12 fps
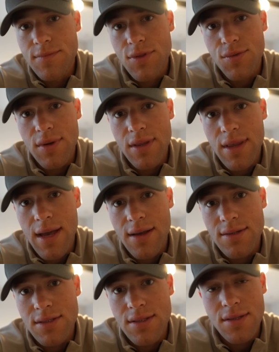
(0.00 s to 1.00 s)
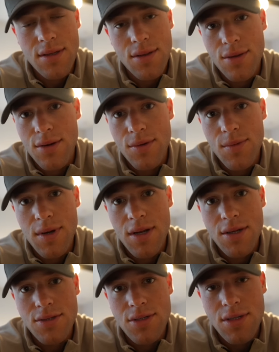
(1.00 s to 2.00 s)
3,000 to
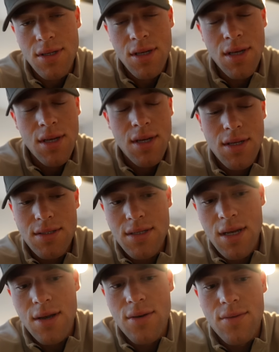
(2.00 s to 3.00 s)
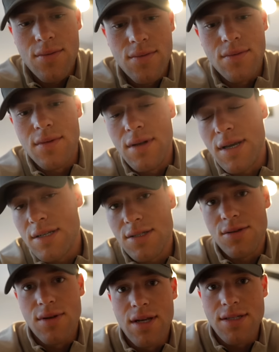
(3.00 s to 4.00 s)
3,100. So the next
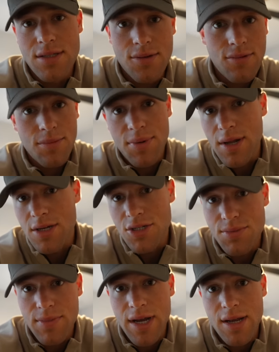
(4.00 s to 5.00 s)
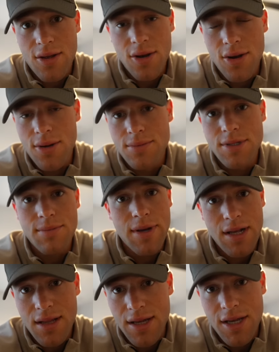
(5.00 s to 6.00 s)
two days to replenish my carbs and
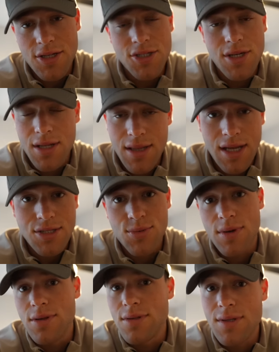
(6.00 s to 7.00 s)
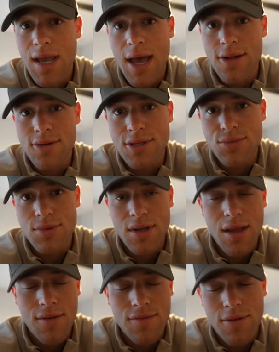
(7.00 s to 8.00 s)
my glycogen, and that's where those calories would
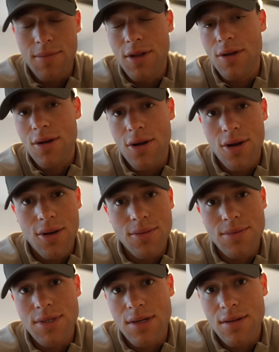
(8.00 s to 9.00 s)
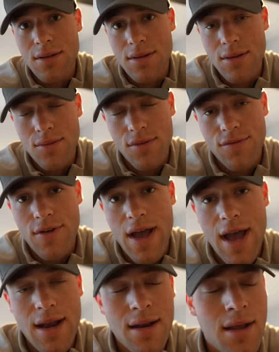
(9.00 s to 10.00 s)
come from either carbs or
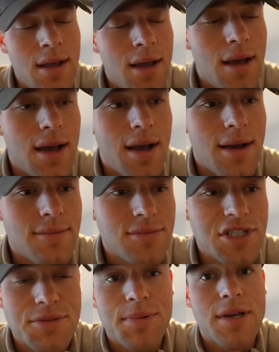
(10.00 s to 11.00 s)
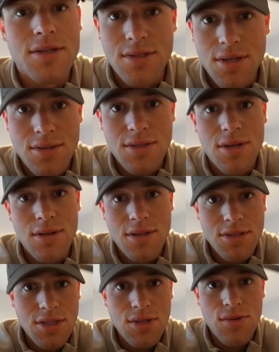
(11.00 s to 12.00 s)
fat, um, just because those are the
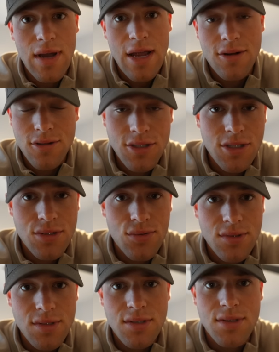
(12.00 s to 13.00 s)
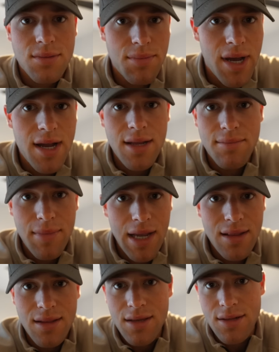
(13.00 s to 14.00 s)
two energy sources the body
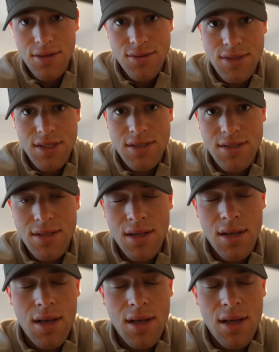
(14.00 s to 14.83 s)
mainly uses.